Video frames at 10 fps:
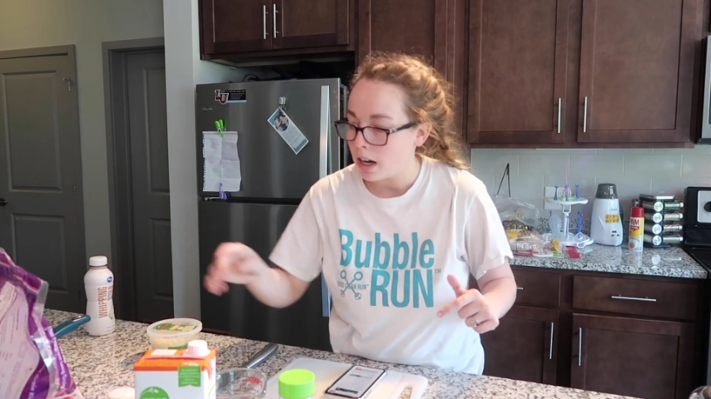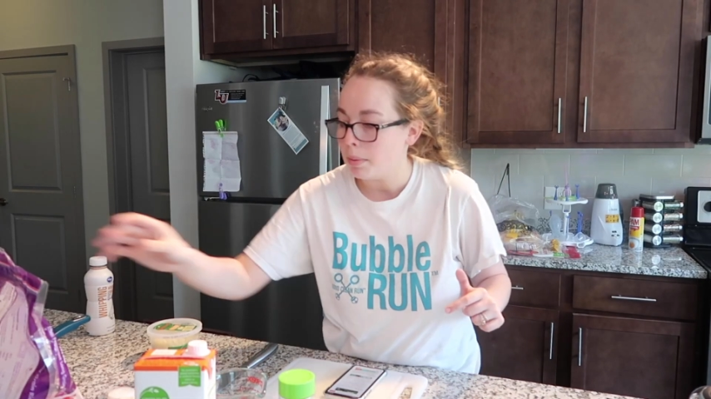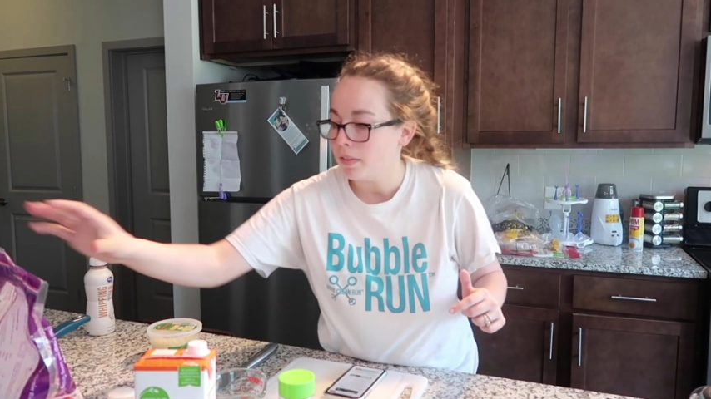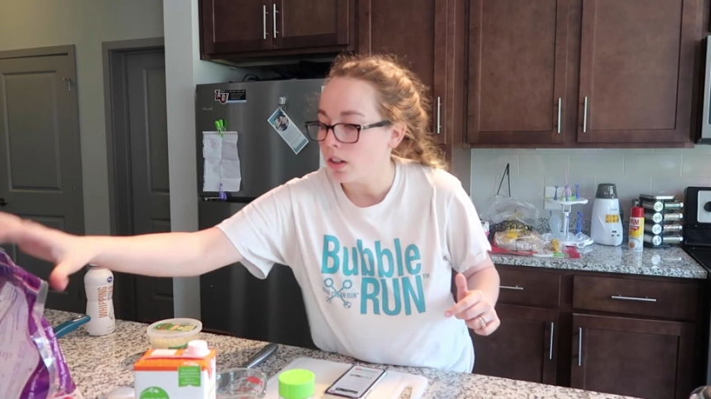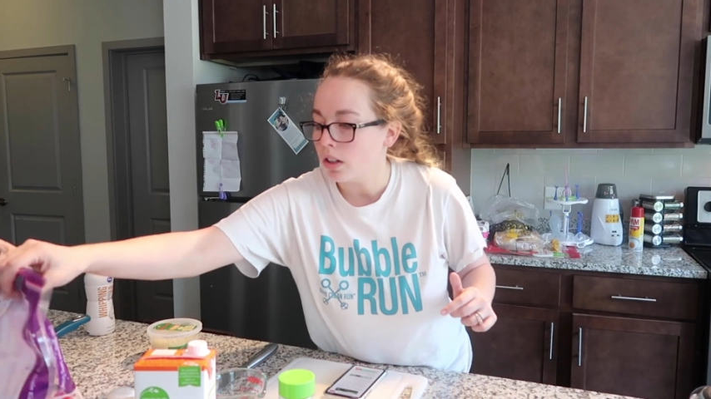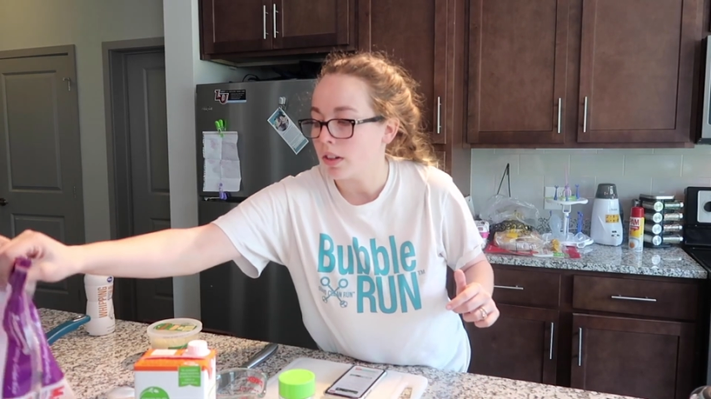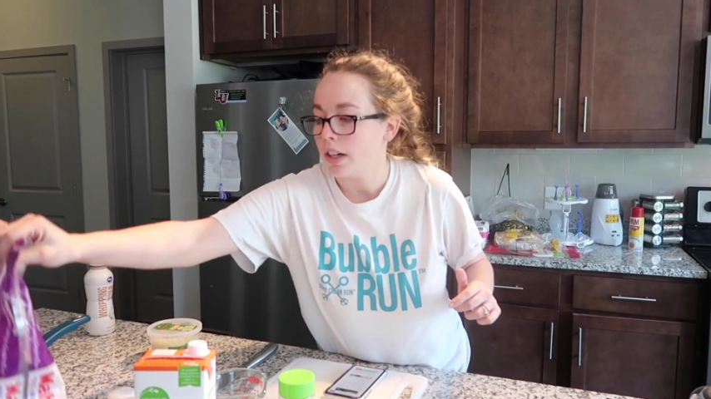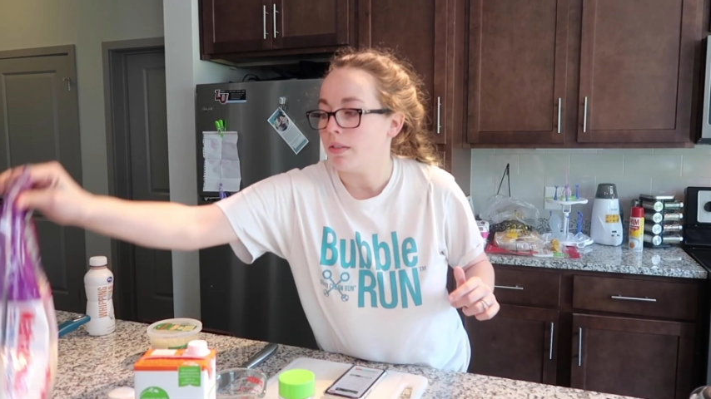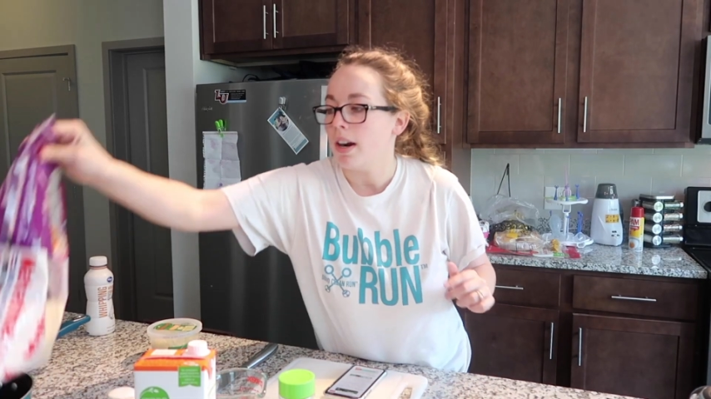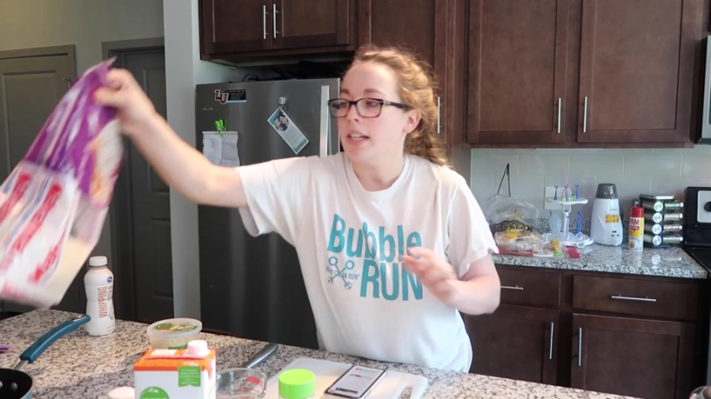cup of long
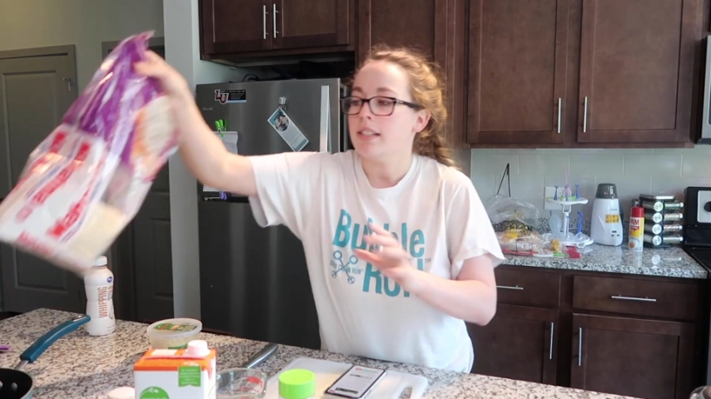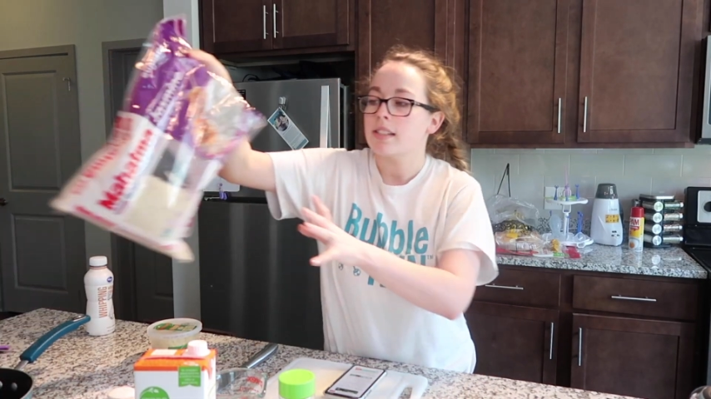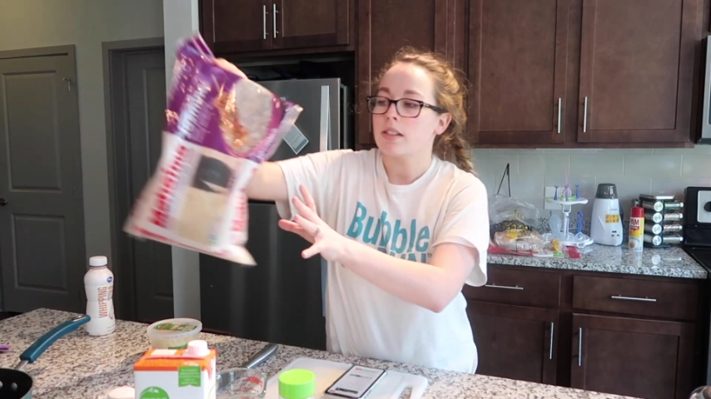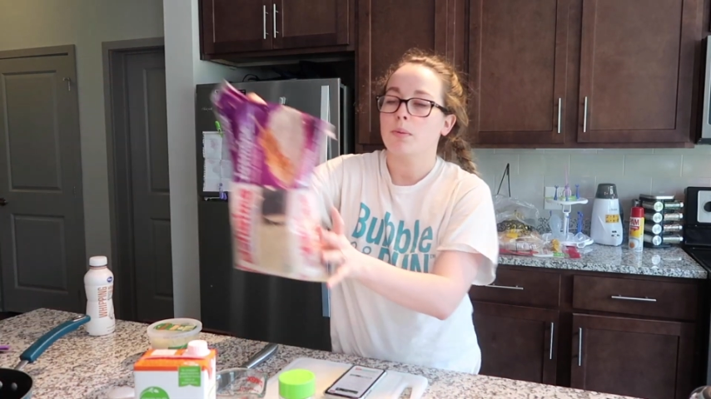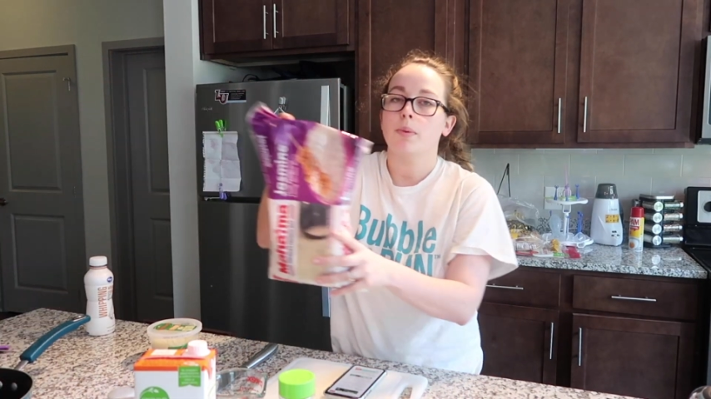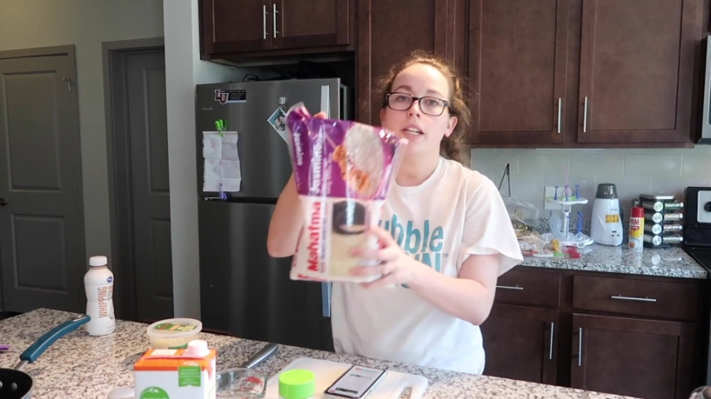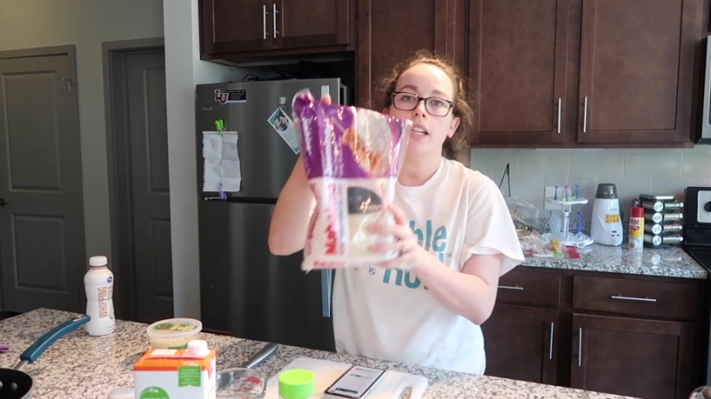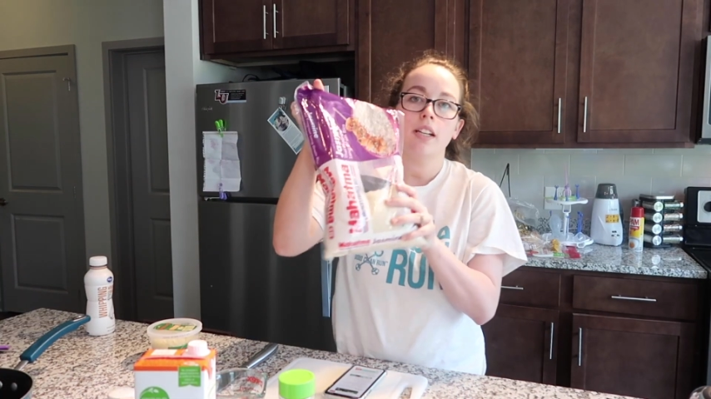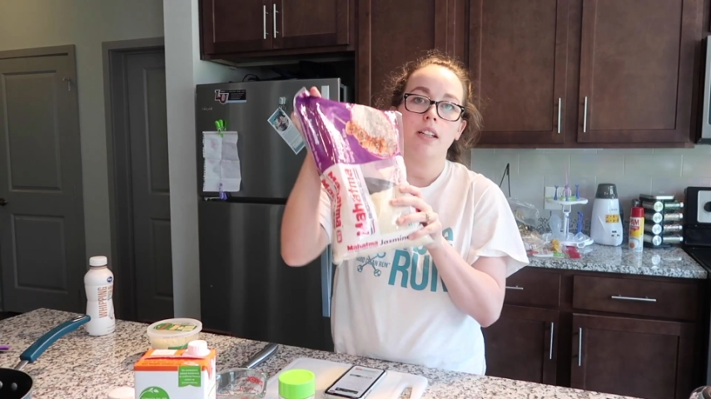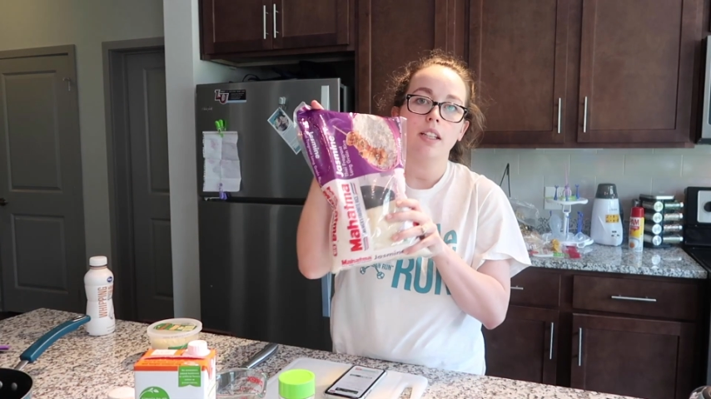grain rice. We